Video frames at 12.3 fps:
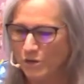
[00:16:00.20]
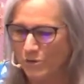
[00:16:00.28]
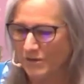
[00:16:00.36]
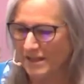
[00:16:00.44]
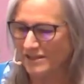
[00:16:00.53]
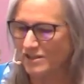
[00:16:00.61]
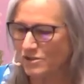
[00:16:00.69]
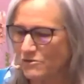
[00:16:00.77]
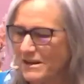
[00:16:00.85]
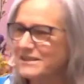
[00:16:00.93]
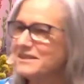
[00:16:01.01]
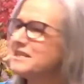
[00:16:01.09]
that
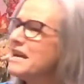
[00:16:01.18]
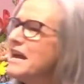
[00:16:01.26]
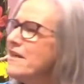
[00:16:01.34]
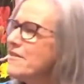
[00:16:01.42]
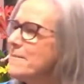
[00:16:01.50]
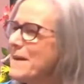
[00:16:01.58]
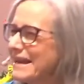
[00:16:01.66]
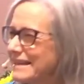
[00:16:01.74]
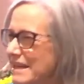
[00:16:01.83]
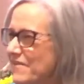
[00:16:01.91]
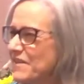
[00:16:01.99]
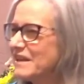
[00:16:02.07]
stressed the
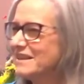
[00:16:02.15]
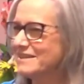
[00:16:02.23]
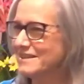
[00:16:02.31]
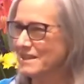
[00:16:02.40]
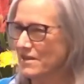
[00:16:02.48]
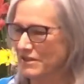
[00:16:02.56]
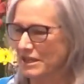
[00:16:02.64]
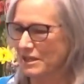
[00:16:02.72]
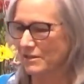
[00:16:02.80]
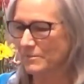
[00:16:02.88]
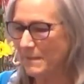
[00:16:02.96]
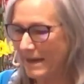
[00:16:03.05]
magnificence of
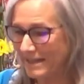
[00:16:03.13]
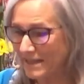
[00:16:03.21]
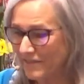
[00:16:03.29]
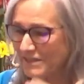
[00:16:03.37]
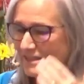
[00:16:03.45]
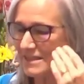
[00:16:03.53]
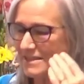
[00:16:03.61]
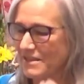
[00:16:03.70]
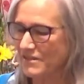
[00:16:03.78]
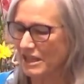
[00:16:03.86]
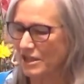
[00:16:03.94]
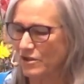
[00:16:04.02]

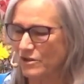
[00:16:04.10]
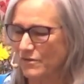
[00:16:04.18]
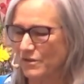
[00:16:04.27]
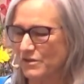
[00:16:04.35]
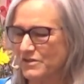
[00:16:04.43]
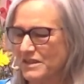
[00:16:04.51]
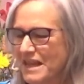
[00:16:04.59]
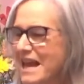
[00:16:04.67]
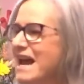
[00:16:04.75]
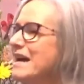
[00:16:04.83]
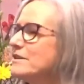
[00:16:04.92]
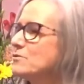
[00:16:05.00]
the universe
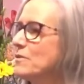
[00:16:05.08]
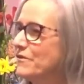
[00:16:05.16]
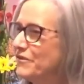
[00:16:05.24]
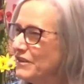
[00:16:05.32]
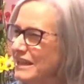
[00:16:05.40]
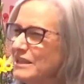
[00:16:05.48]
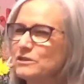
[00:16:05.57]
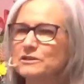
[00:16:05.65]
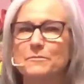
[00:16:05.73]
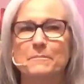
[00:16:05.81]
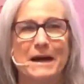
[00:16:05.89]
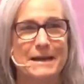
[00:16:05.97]
as revealed
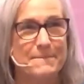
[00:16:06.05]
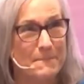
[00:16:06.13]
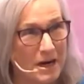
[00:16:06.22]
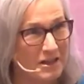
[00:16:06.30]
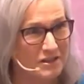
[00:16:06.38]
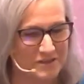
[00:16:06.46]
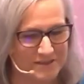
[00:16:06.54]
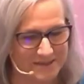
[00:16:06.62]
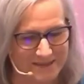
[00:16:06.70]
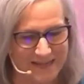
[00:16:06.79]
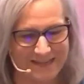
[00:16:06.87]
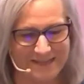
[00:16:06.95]
by modern
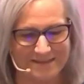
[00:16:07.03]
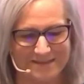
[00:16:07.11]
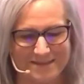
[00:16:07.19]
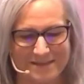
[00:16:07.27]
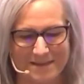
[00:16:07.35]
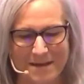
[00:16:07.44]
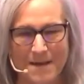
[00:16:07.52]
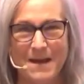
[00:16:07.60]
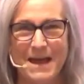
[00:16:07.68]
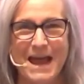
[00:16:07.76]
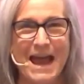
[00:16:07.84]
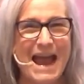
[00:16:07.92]
science
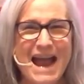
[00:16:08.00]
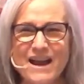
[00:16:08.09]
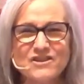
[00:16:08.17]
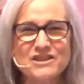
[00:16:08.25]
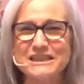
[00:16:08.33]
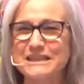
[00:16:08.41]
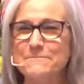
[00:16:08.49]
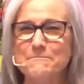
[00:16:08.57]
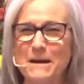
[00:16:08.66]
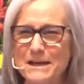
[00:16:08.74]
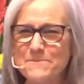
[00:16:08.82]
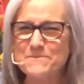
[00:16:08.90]
actually
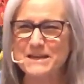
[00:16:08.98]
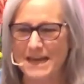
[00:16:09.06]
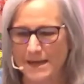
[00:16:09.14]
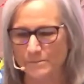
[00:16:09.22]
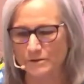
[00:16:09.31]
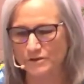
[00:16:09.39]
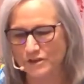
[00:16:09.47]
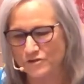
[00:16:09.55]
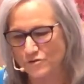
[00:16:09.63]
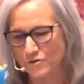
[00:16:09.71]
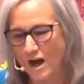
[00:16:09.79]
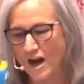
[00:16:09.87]
might be able to
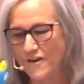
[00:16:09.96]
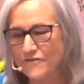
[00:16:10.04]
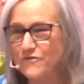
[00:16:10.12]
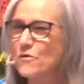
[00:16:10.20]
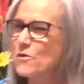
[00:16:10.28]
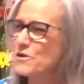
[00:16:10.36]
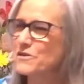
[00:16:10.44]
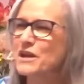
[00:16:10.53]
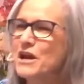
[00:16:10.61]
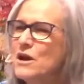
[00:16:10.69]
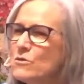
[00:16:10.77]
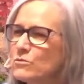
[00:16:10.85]
draw forth
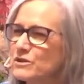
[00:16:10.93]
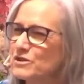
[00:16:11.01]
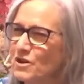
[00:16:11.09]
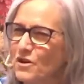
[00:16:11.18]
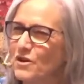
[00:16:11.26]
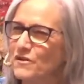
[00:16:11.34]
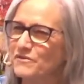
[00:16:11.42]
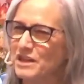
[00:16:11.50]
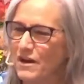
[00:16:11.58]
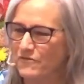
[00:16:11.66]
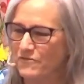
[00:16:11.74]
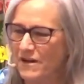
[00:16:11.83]
reserves
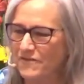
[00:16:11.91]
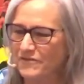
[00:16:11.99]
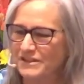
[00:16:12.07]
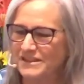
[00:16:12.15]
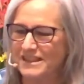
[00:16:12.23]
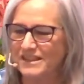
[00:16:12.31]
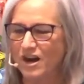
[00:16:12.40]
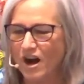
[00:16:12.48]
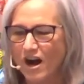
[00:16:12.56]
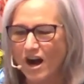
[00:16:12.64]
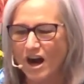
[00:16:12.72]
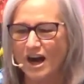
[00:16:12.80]
of reverence and
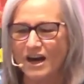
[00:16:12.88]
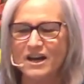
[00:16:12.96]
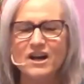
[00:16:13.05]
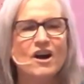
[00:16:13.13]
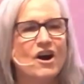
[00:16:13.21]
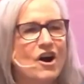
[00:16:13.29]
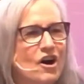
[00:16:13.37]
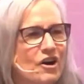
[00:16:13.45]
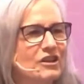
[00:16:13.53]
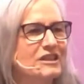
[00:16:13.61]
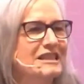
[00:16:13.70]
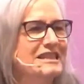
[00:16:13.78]
awe
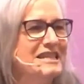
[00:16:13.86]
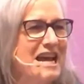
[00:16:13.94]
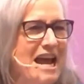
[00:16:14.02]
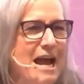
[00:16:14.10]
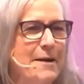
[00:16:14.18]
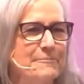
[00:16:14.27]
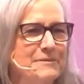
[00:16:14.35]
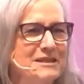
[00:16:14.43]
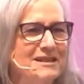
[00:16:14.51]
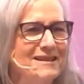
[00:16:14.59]
hardly tapped